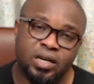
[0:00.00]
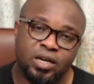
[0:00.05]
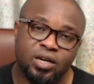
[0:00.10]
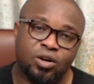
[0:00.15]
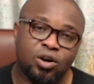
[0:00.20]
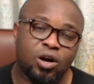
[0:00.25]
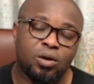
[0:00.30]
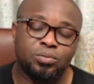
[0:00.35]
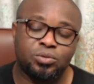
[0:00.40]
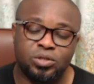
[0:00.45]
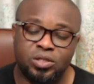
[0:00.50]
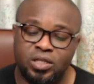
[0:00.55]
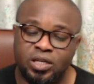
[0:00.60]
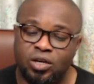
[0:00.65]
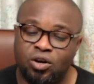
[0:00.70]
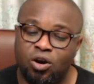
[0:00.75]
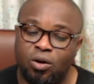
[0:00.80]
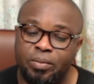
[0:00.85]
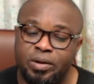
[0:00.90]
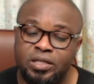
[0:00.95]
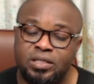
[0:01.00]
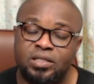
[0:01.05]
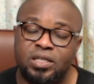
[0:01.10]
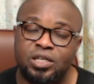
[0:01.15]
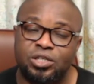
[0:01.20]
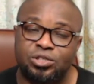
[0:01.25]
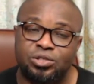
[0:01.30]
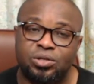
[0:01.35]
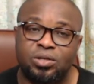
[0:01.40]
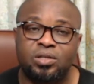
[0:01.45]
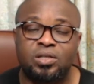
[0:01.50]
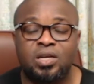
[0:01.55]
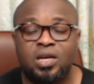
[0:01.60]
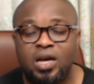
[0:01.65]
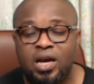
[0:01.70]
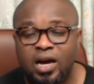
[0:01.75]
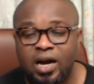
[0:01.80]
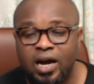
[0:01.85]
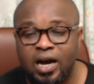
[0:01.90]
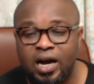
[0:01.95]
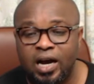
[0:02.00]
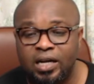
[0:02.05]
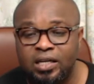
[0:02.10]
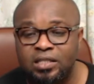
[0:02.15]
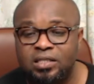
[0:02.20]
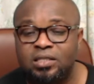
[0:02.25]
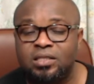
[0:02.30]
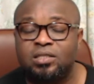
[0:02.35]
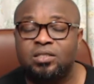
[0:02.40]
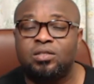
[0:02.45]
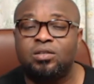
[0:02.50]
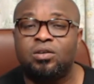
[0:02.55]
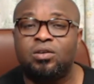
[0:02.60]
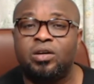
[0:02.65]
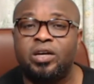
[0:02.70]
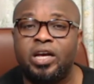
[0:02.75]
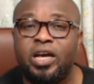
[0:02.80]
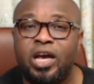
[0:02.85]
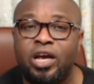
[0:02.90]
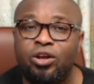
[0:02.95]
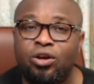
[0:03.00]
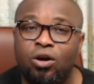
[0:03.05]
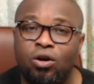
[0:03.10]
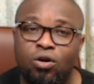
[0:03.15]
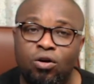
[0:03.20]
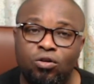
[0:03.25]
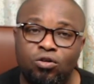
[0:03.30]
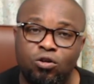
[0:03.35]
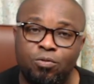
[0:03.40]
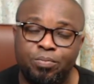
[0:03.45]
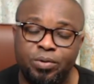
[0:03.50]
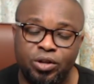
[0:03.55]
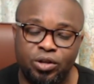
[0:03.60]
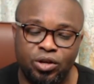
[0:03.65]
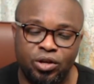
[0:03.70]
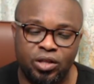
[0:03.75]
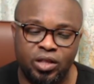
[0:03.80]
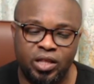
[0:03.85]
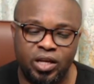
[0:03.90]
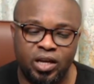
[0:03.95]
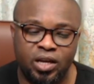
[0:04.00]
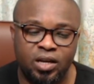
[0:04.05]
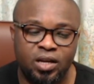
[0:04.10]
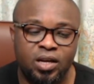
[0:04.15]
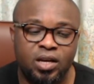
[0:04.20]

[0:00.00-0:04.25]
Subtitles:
come to the comment section and air your own opinion there.